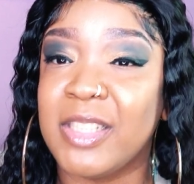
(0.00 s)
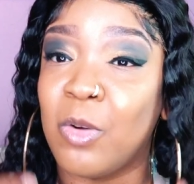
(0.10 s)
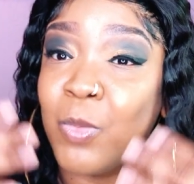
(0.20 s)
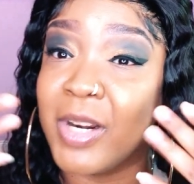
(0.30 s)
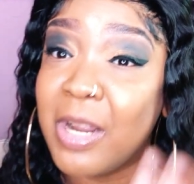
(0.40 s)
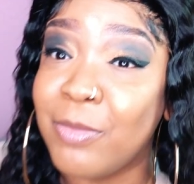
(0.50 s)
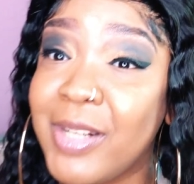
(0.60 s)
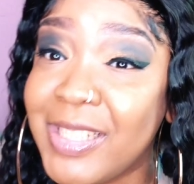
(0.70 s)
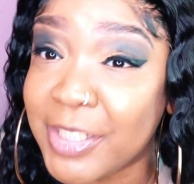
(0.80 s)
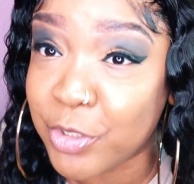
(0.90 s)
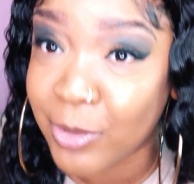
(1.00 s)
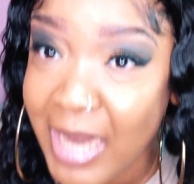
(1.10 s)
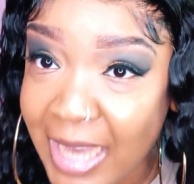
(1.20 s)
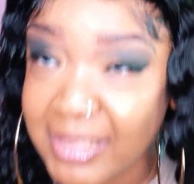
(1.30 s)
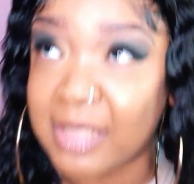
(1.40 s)
So whatever it is that you're
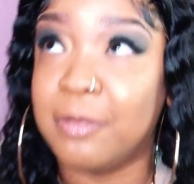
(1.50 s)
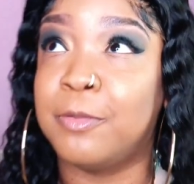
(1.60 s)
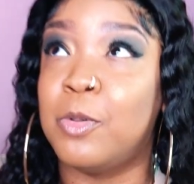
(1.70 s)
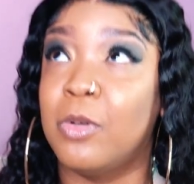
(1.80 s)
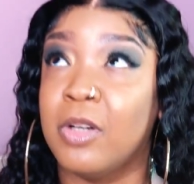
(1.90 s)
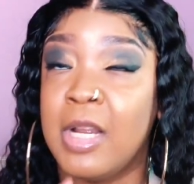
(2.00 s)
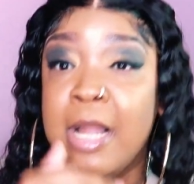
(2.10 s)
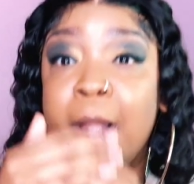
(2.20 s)
asking for,